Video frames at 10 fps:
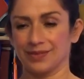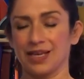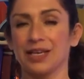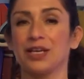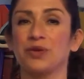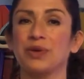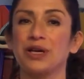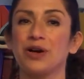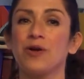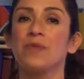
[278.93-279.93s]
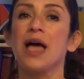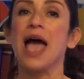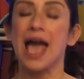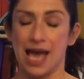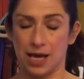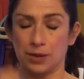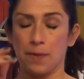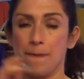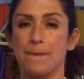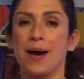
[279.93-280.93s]
Okay, here we go.
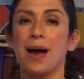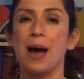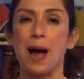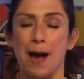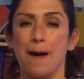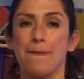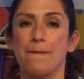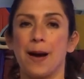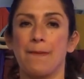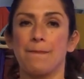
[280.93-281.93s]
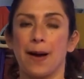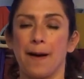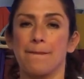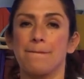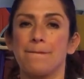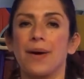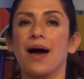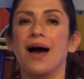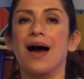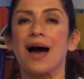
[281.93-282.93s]
And ba, ba, bum,
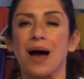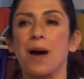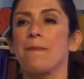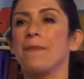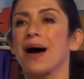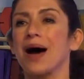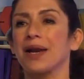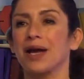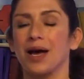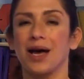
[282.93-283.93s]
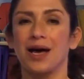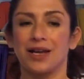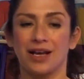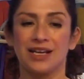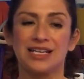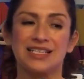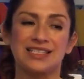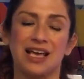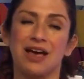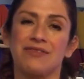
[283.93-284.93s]
ba, ba, da, da.
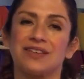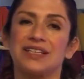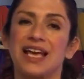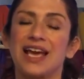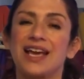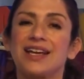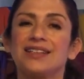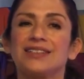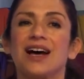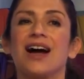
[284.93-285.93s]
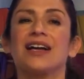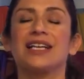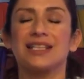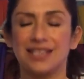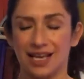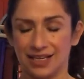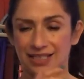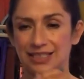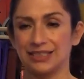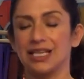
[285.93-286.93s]
7, 8, 9, and 10,
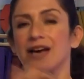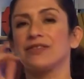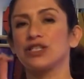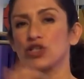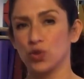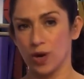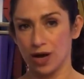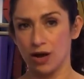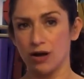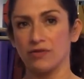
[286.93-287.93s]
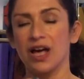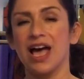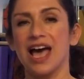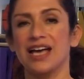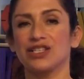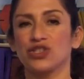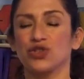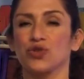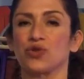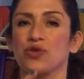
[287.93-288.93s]
11, 12, and
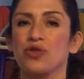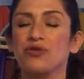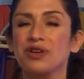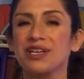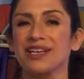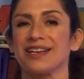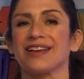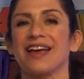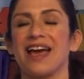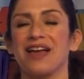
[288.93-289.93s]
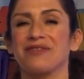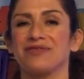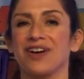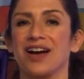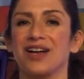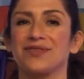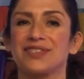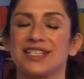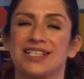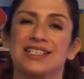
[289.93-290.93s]
2, 3, and 5,
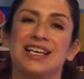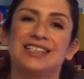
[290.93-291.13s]
6.